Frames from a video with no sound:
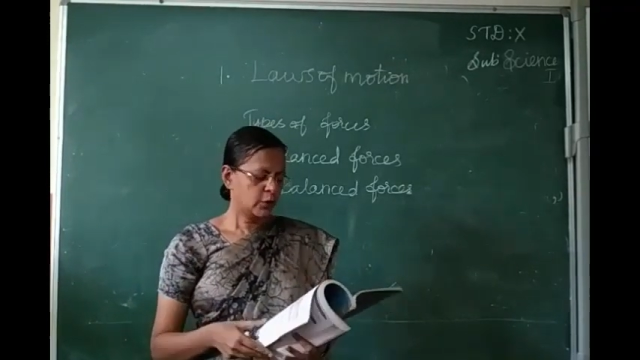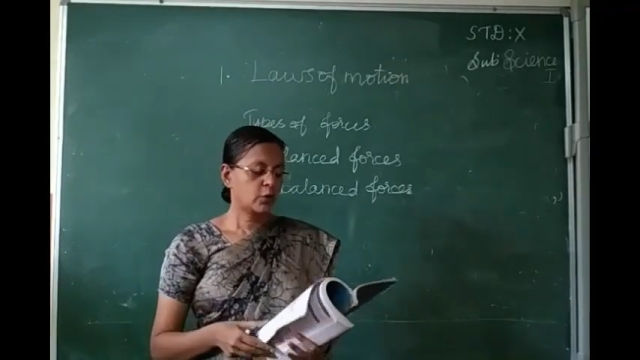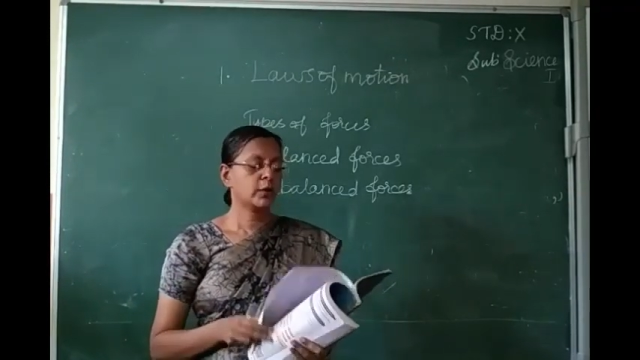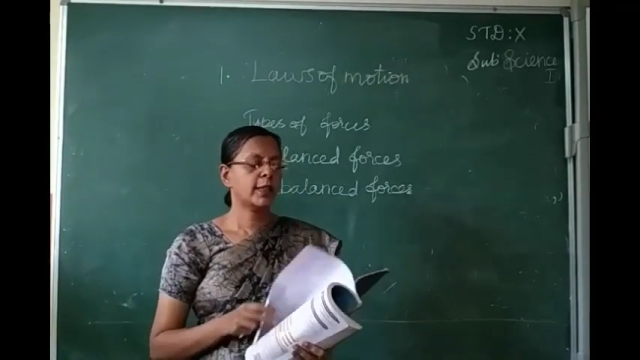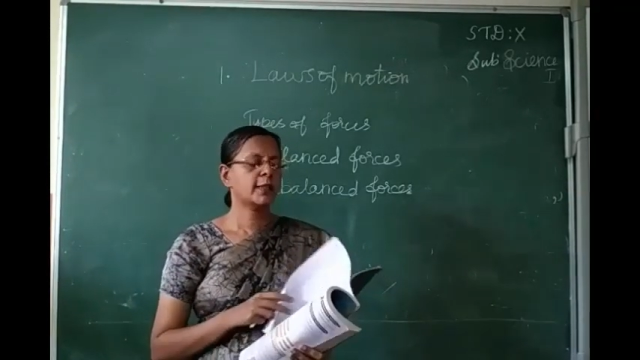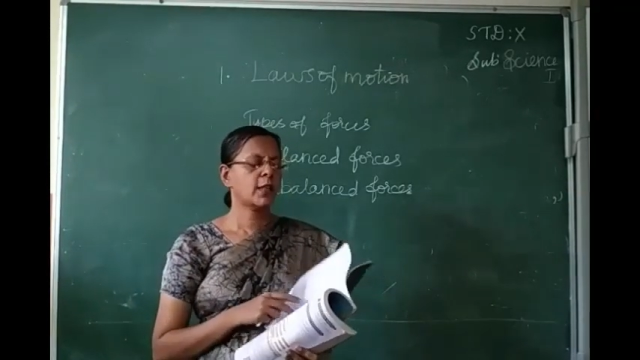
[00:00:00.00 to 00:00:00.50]

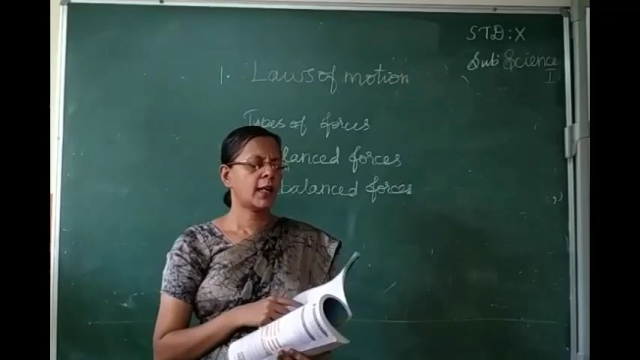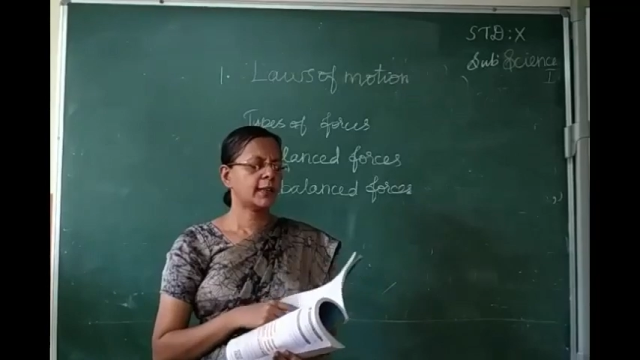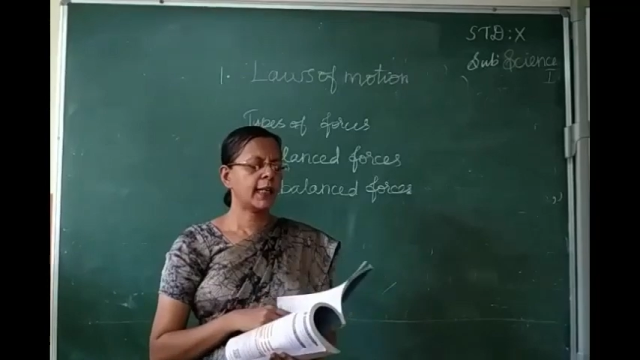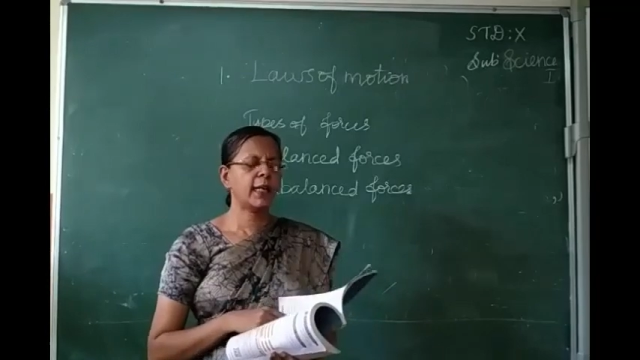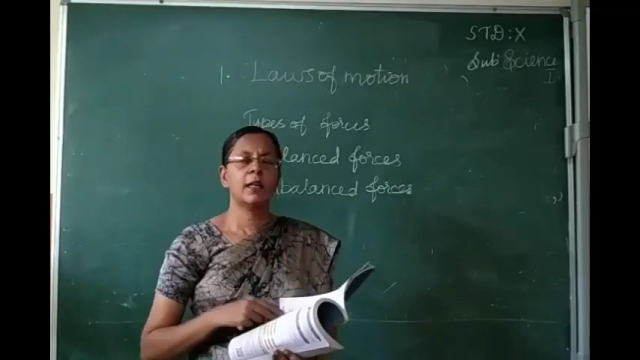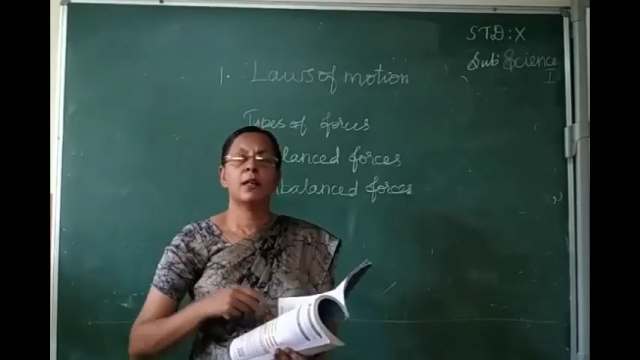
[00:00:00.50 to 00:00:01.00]
So these
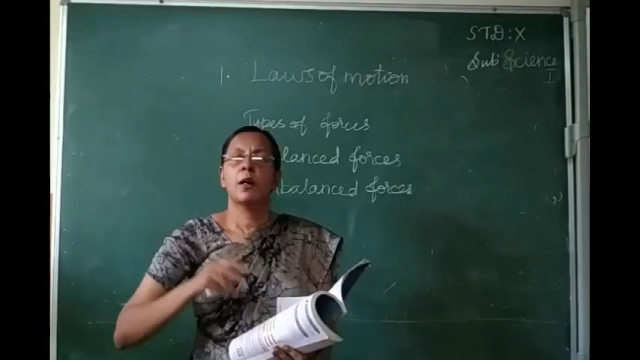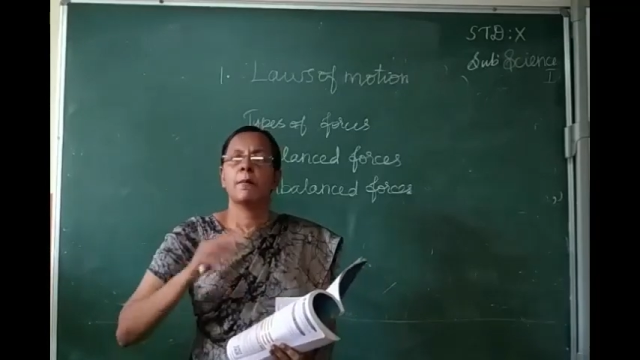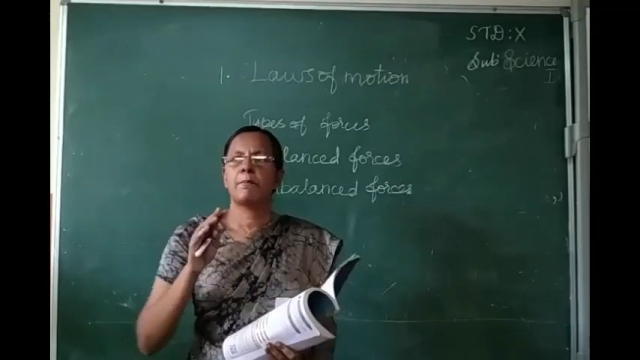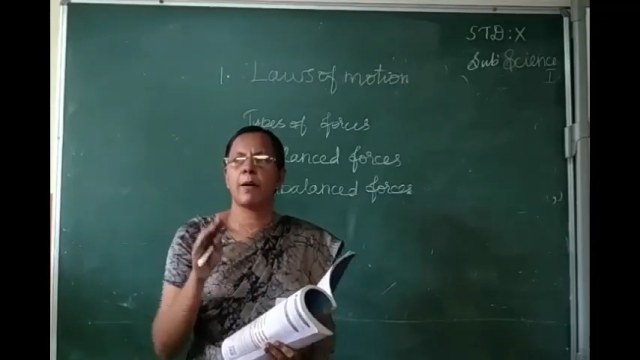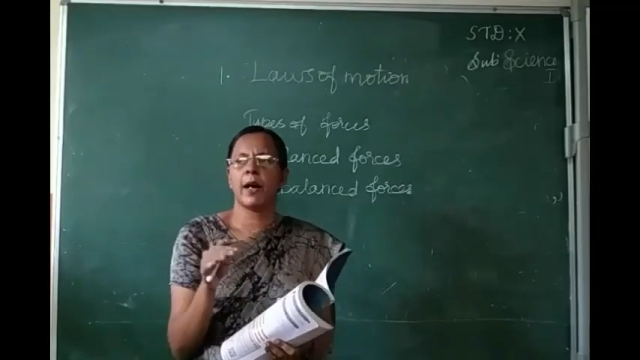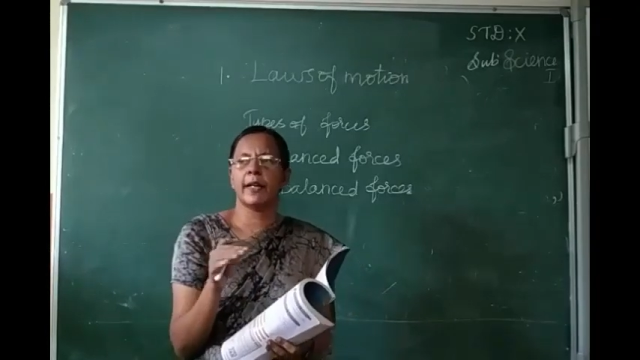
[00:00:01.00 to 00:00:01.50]
are the
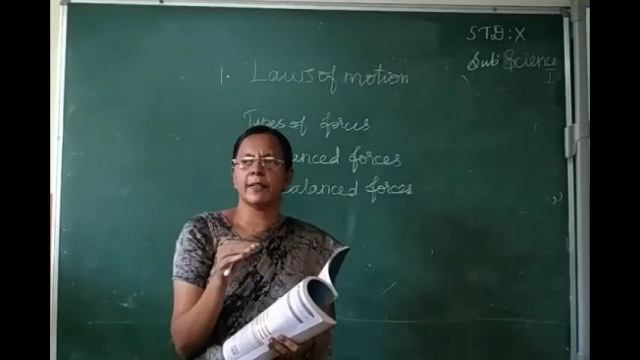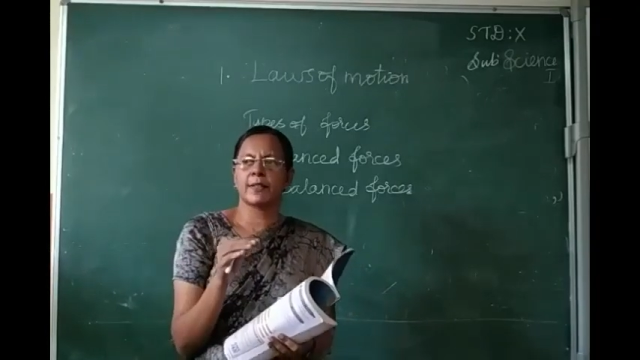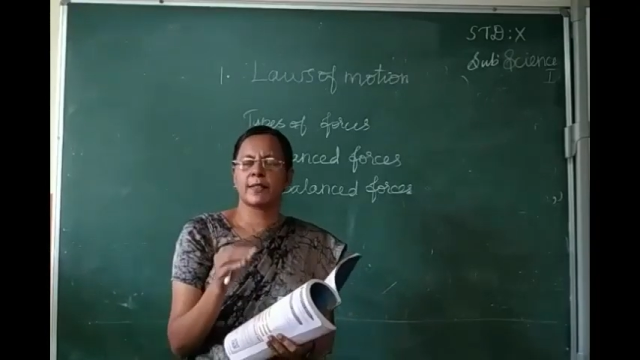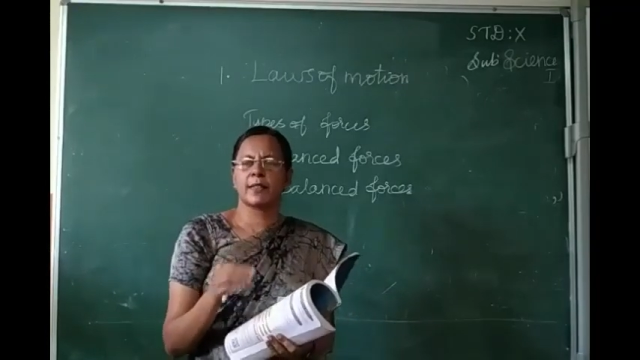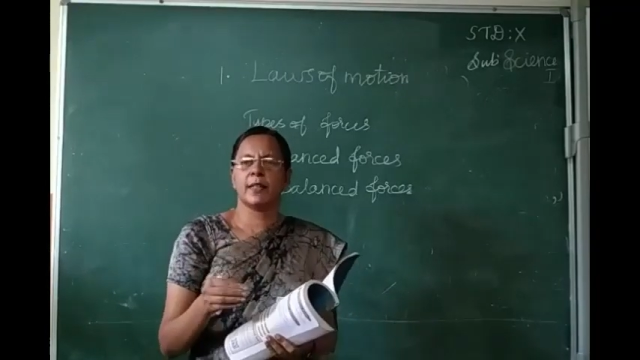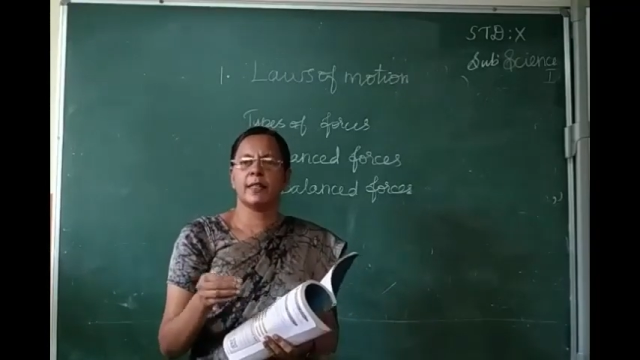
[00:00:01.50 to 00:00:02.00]

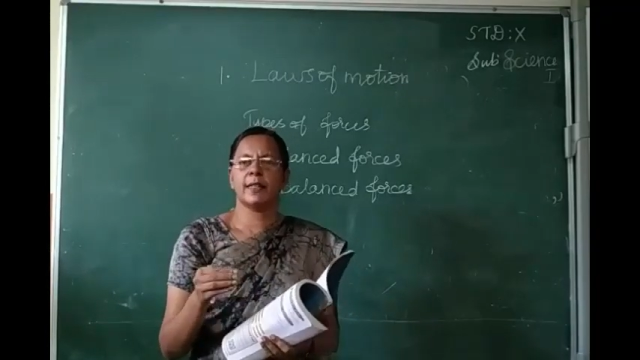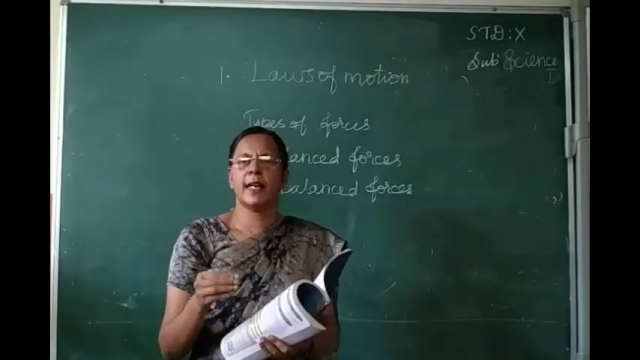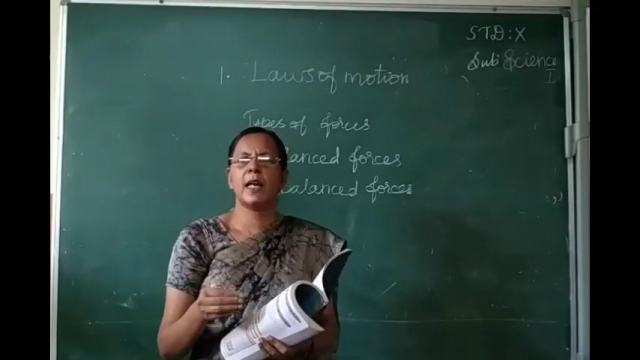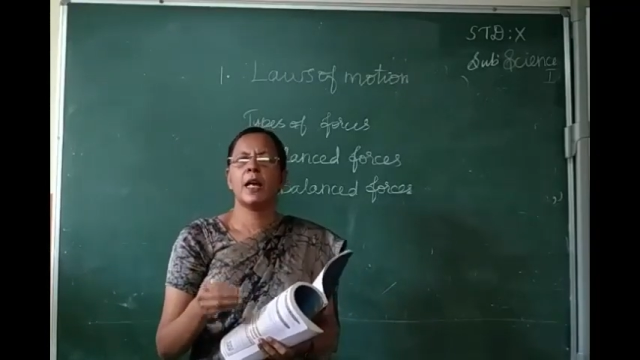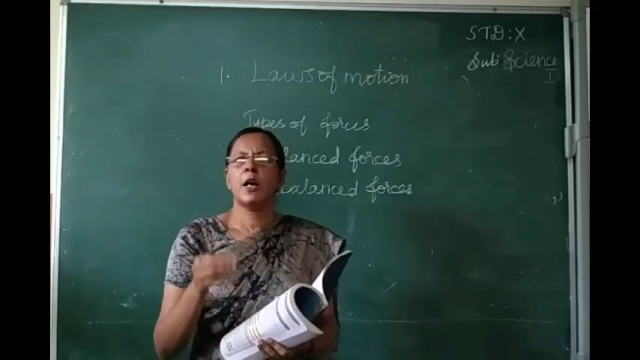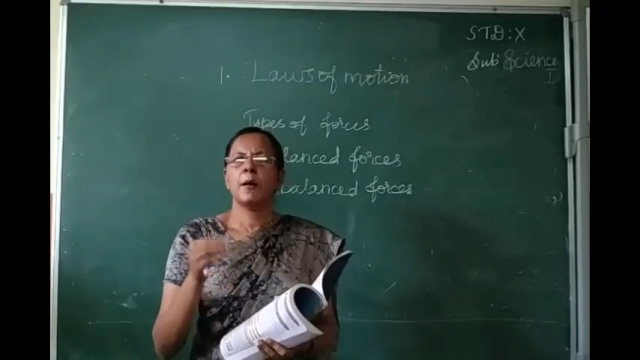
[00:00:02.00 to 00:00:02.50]
points in the